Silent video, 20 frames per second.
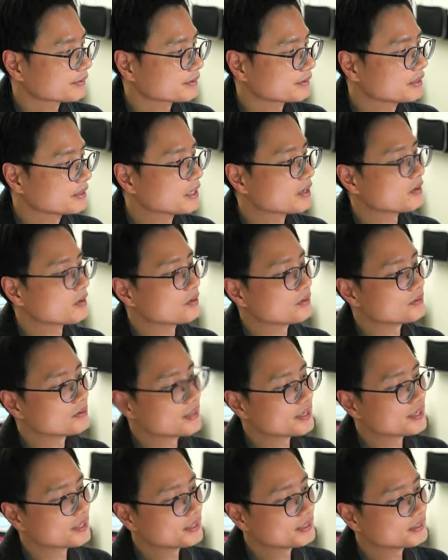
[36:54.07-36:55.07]
Yeah,
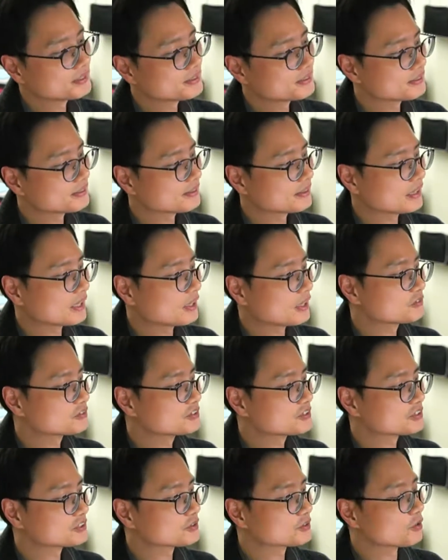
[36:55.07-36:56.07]
again, I would
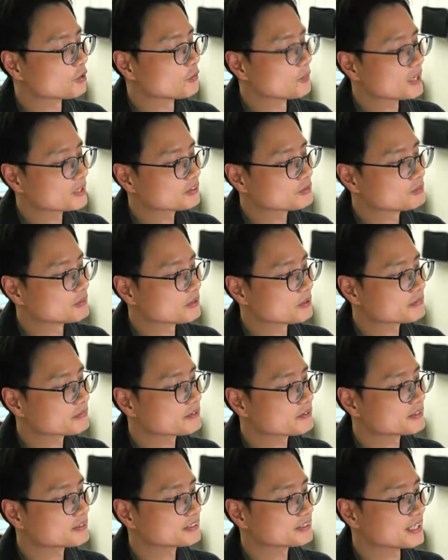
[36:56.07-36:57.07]
just go back to my
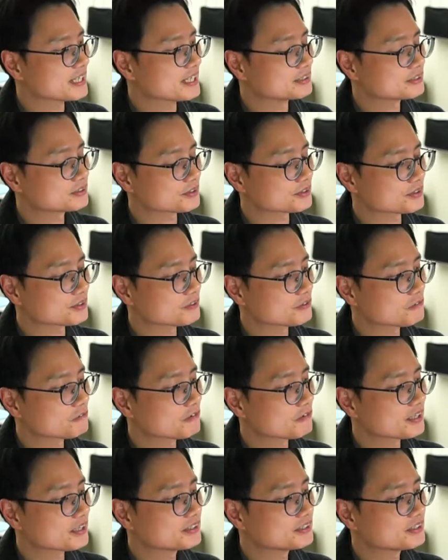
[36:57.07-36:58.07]
previous answer,
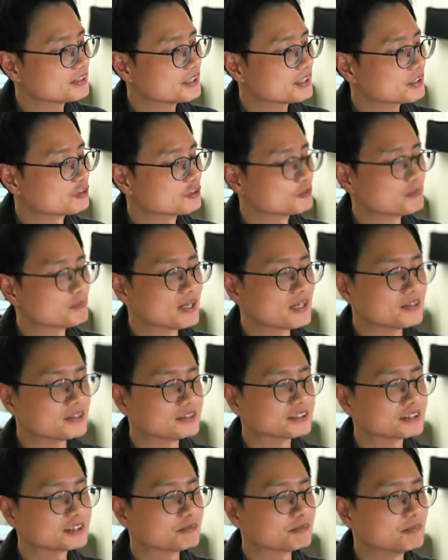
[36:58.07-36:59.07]
finding a good
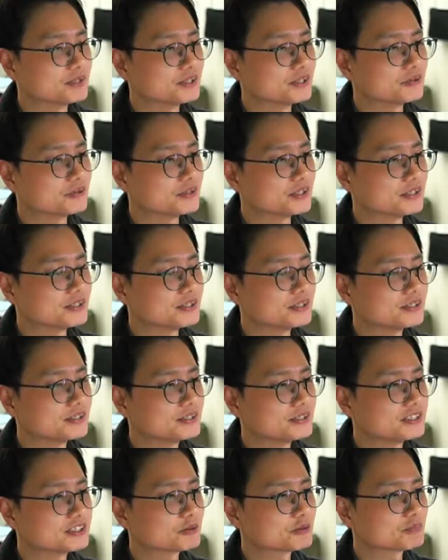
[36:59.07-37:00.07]
balance between
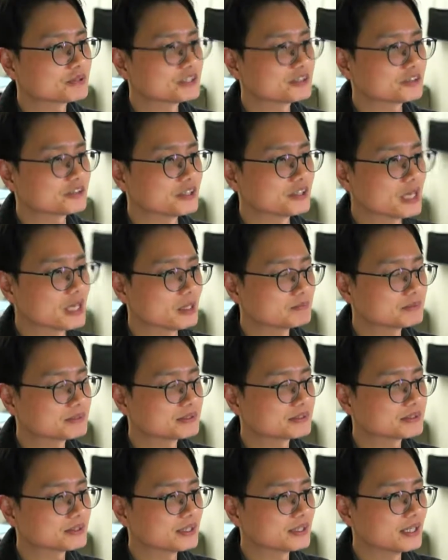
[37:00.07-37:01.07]
disciplinary
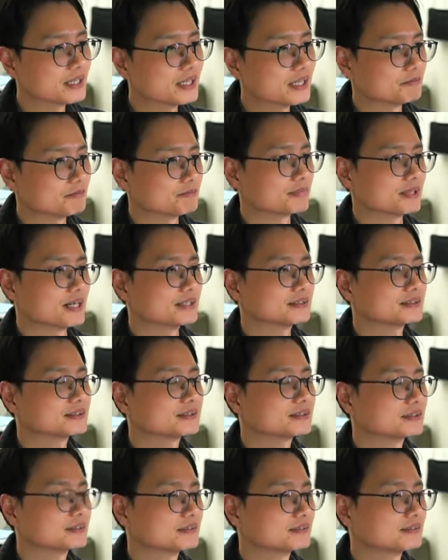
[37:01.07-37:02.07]
depth and
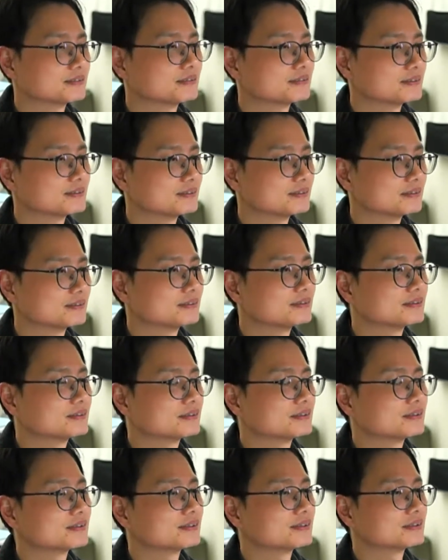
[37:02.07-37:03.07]
breadth.
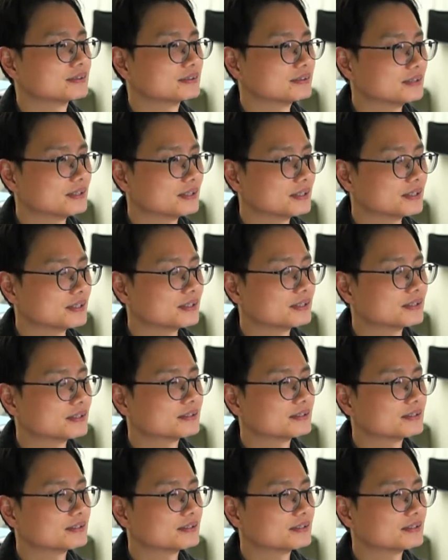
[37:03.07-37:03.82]
Yeah,